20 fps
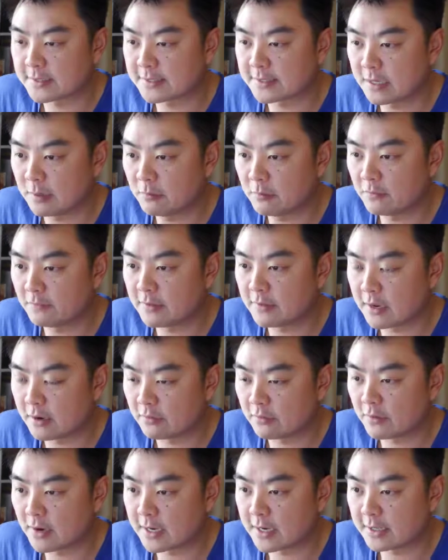sum of
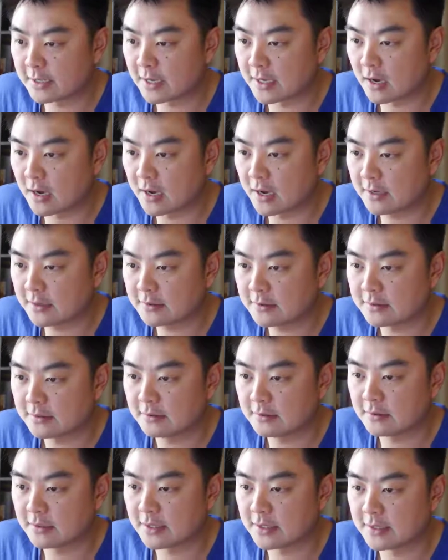their radii
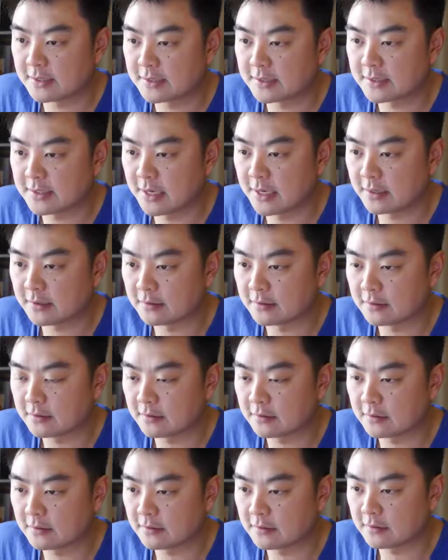is 10,
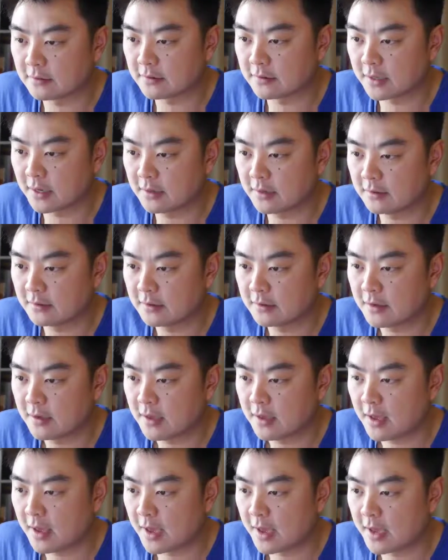okay?
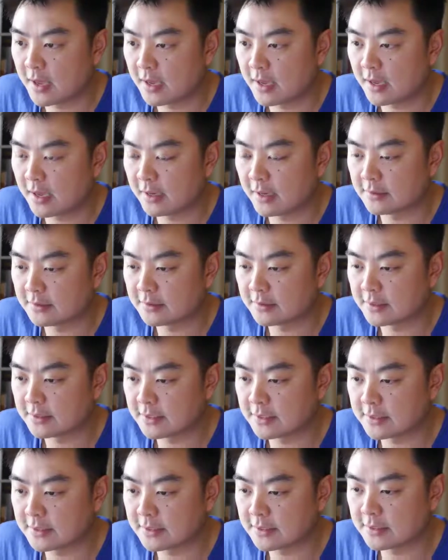And the
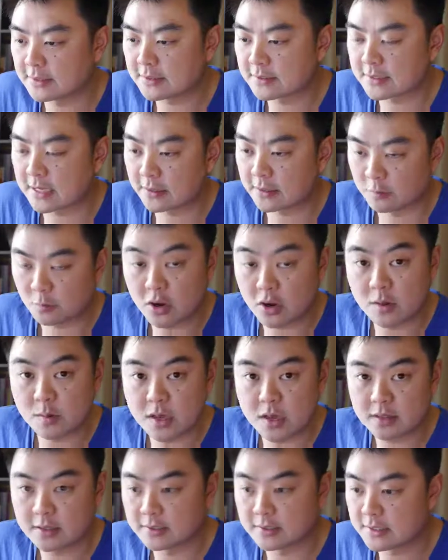distance at the
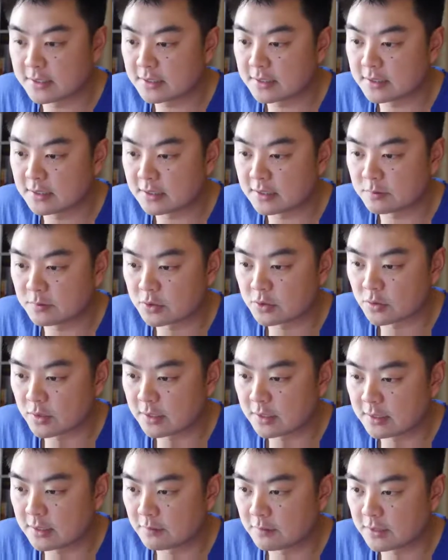moment, the distance
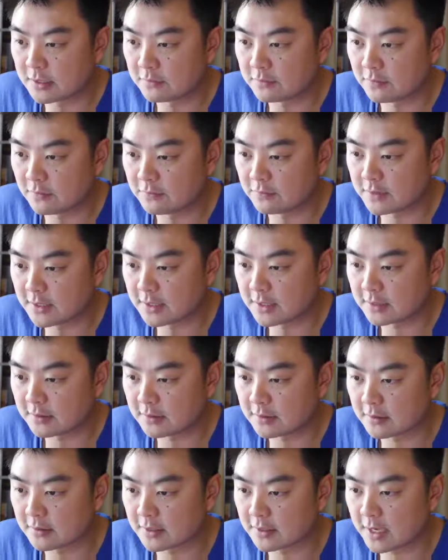between them is 15,
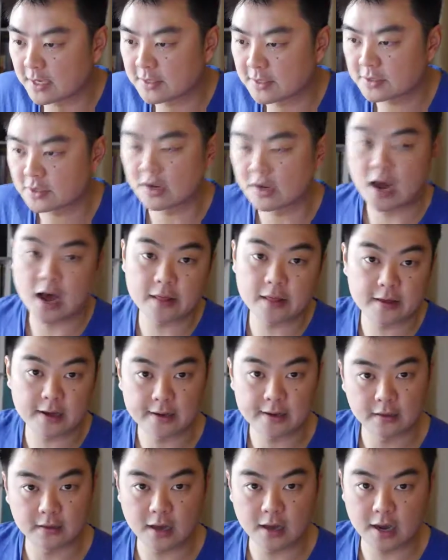okay? So are
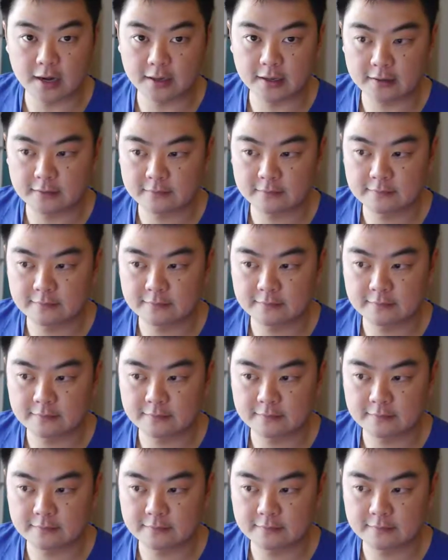they colliding?